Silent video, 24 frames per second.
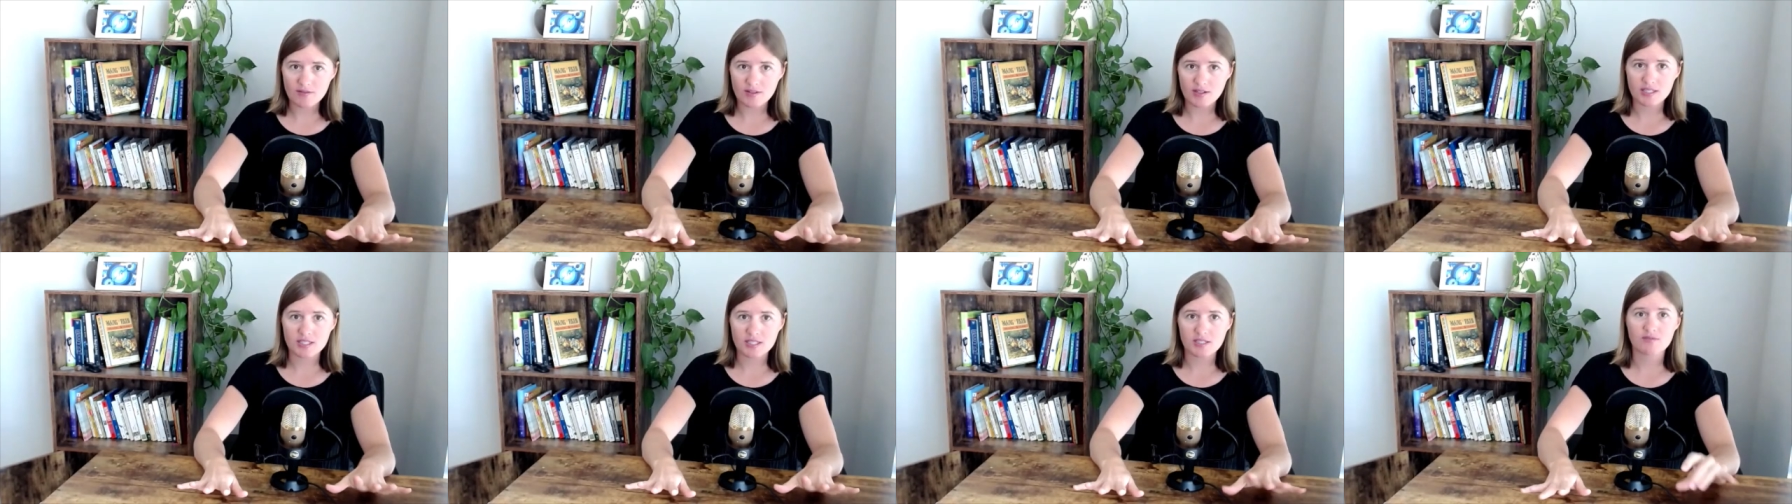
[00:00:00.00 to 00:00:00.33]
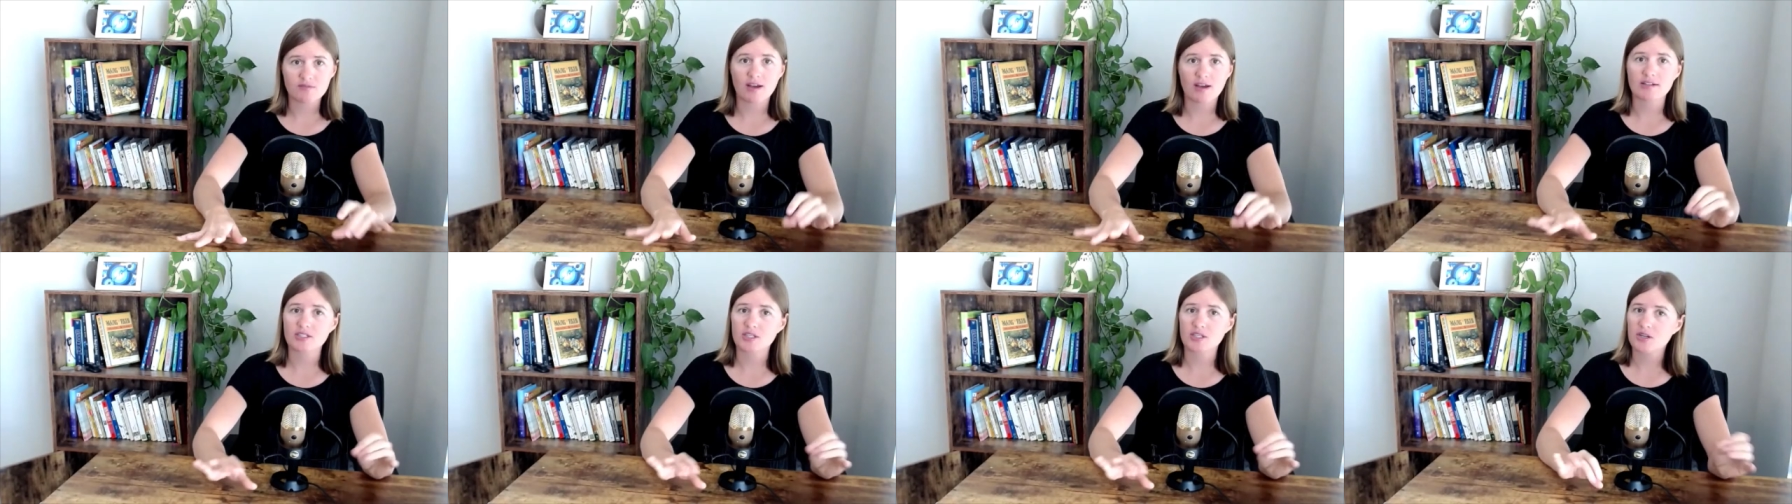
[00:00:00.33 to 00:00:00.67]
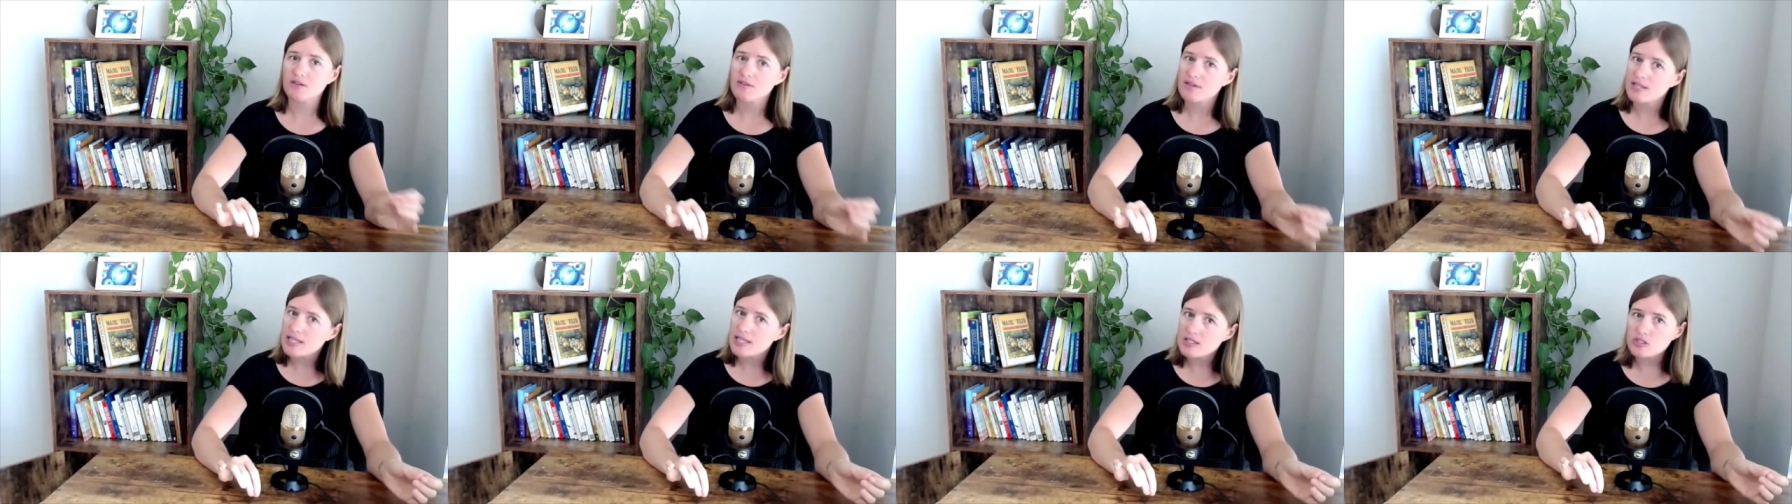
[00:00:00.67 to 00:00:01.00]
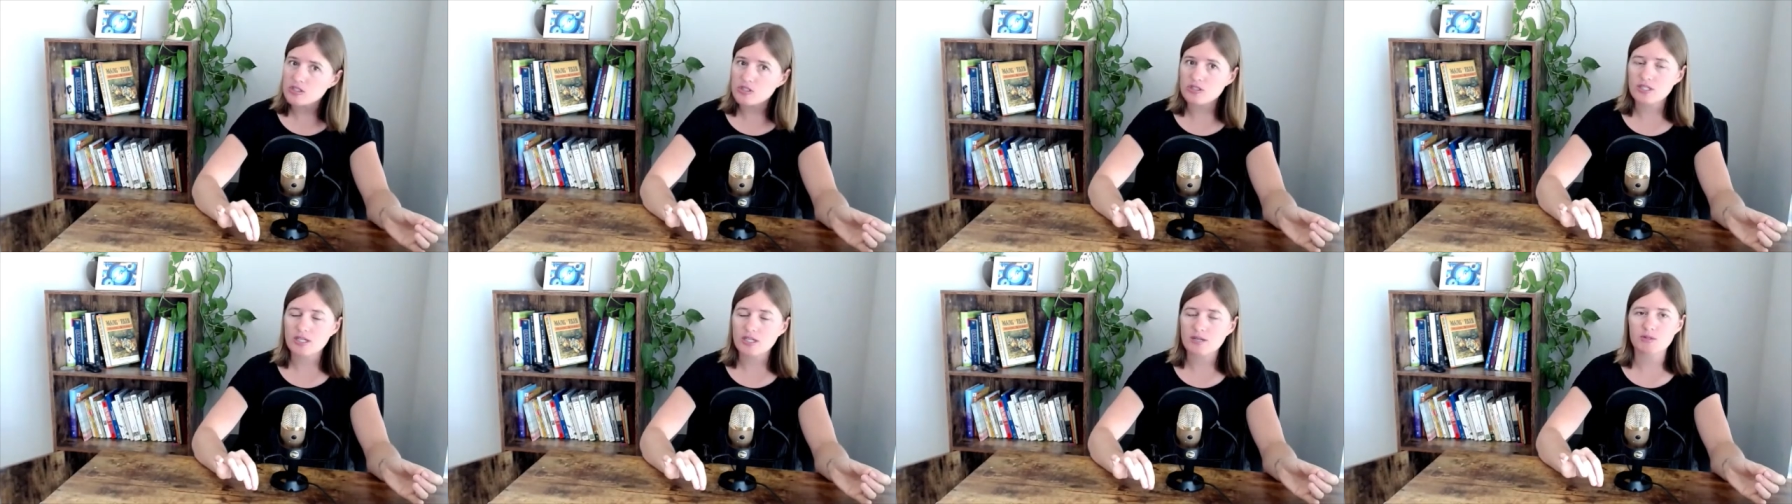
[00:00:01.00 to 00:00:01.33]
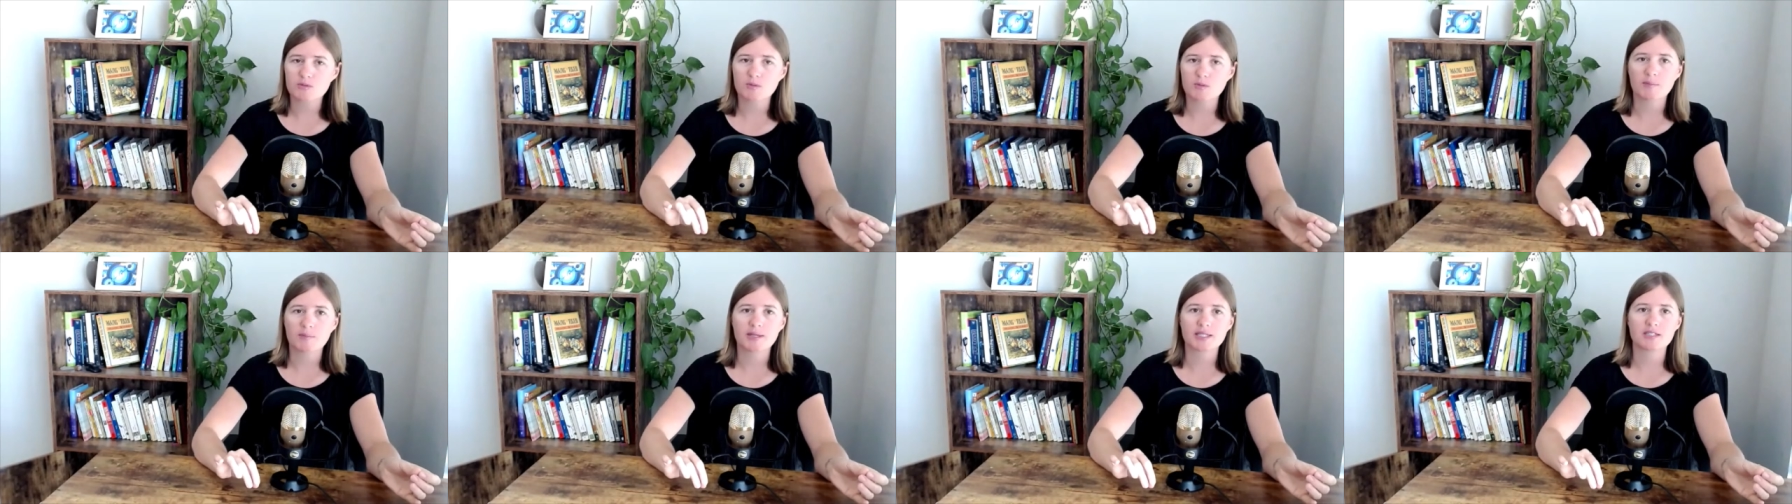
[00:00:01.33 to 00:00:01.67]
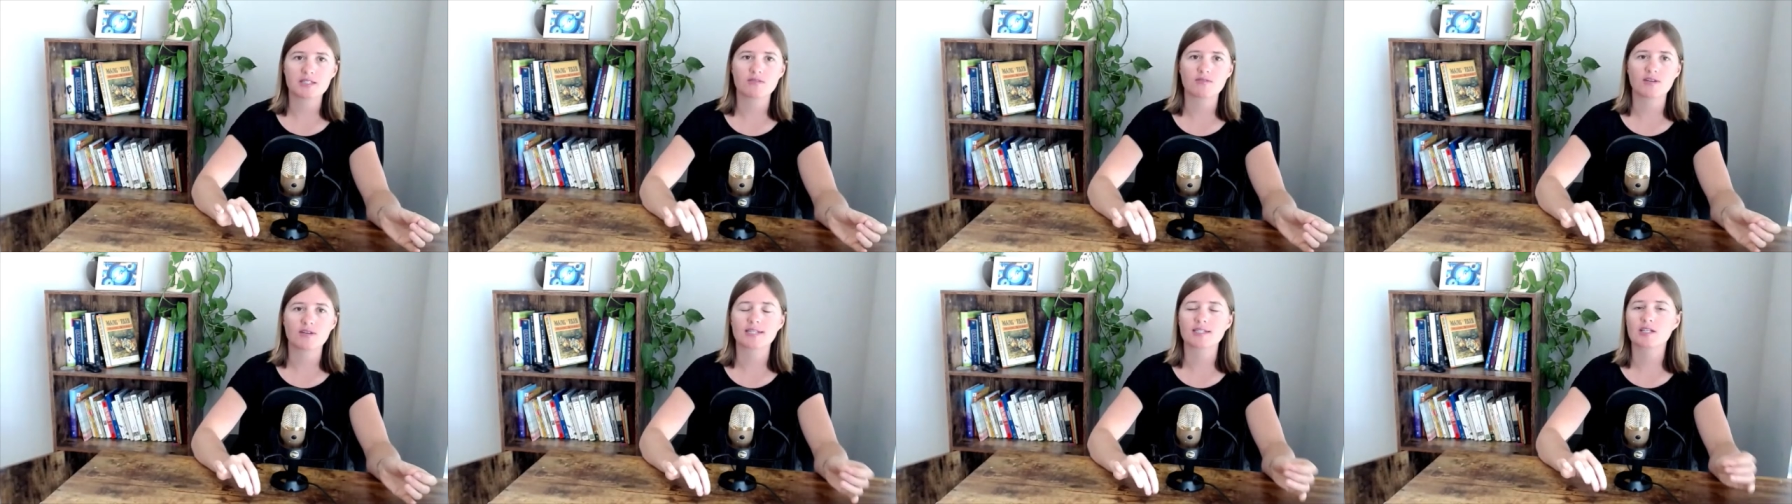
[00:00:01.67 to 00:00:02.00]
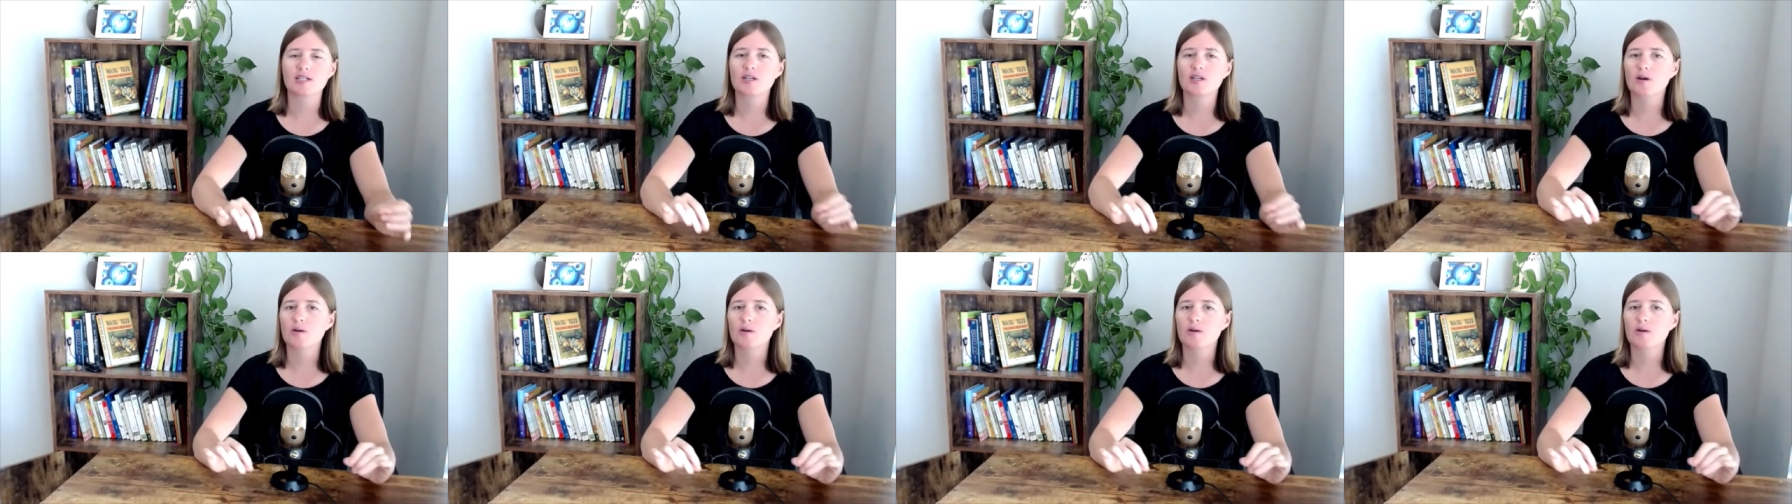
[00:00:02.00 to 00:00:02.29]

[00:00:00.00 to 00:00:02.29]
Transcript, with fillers: it's affecting your relationships, maybe it's affecting your